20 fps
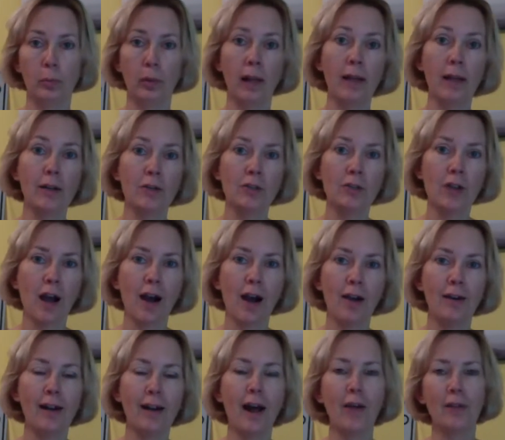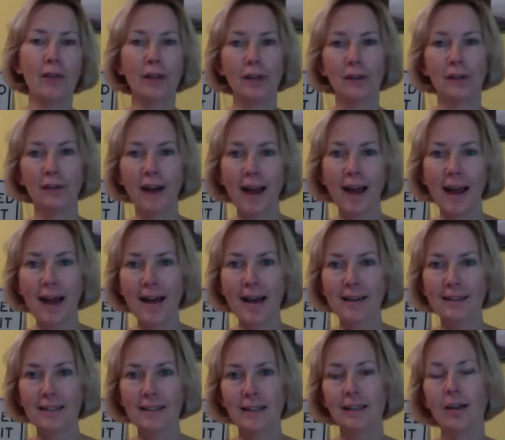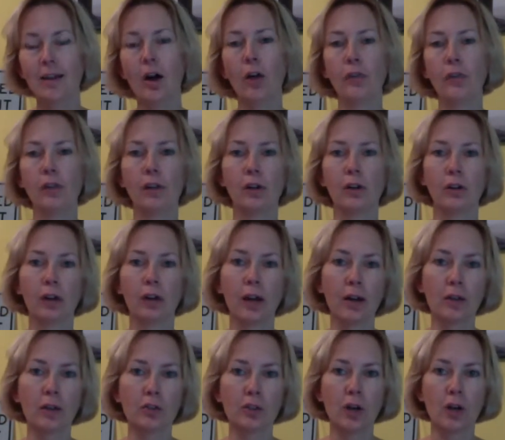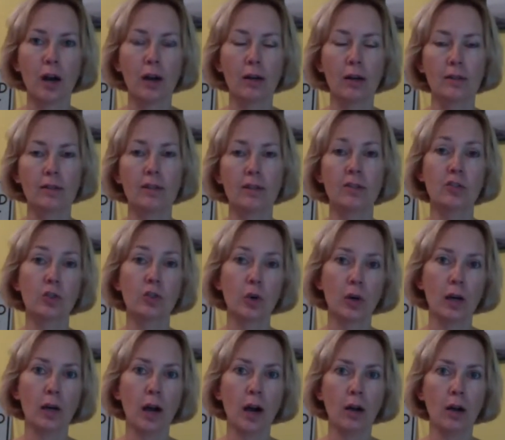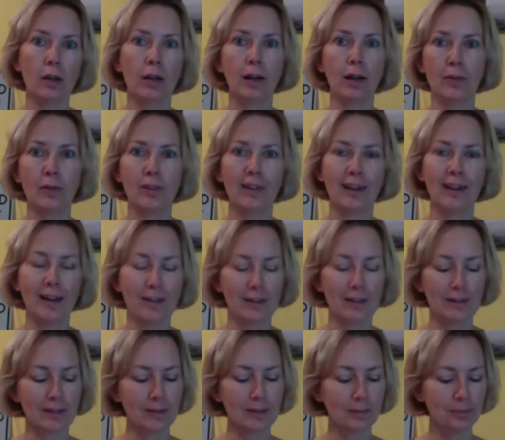players are and how they interact and all the little character arcs and story arc and everything else.